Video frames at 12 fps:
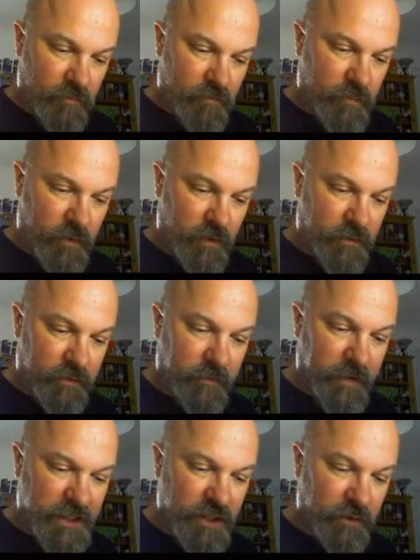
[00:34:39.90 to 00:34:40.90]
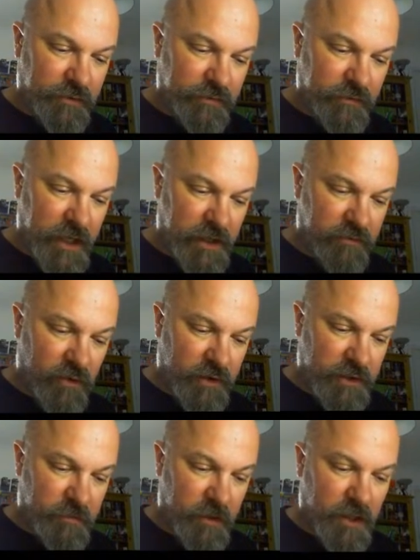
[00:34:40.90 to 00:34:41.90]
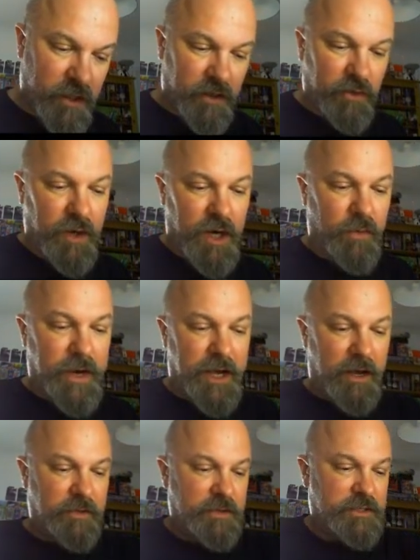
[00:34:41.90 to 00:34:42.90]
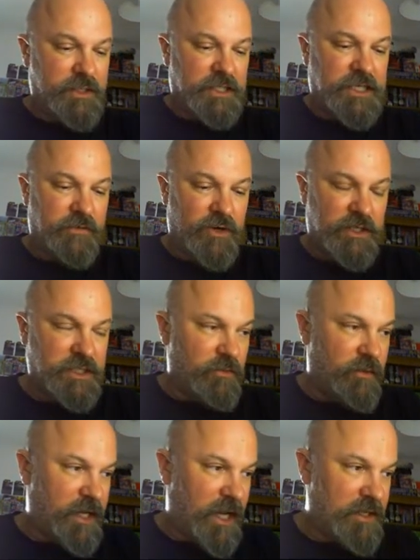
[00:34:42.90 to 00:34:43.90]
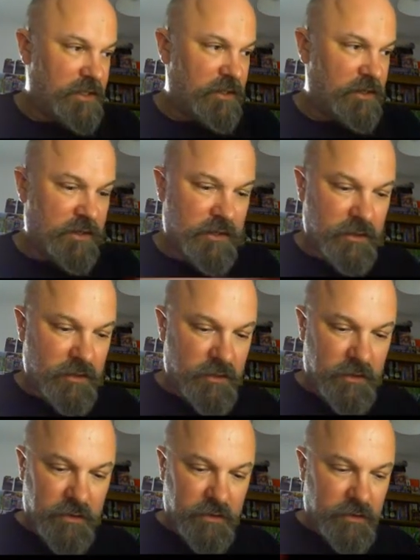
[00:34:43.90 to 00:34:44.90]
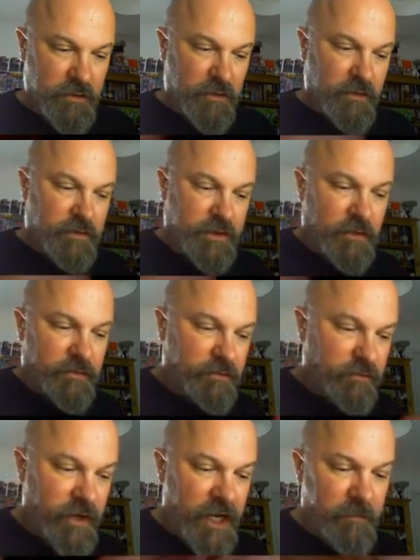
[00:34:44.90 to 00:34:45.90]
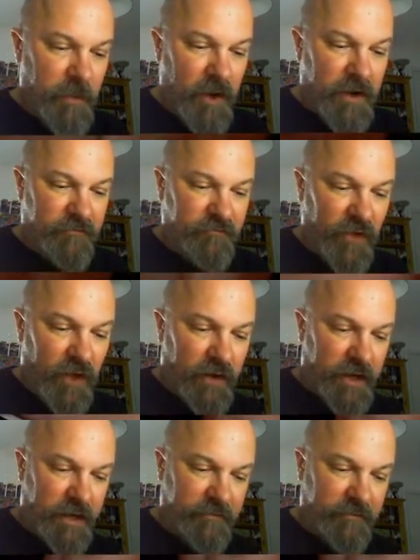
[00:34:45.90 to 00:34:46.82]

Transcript: we've got we've actually got three across, but quite a way up. So let's have a look, see what we get. So three by five,